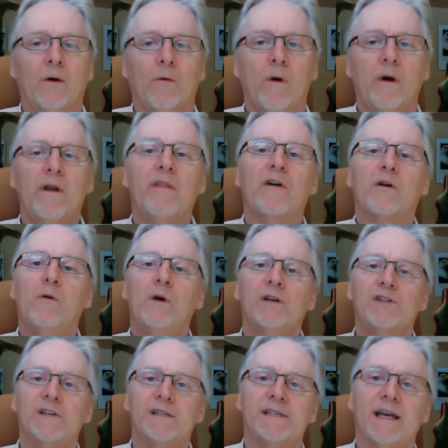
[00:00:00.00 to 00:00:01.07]
One of the
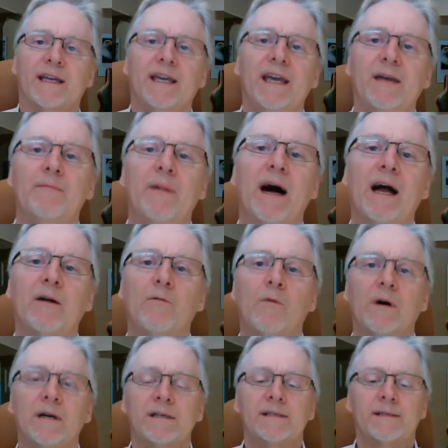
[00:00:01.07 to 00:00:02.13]
questions that came back
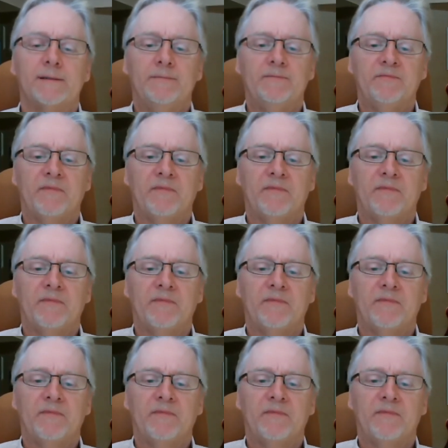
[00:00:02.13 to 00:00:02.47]
was,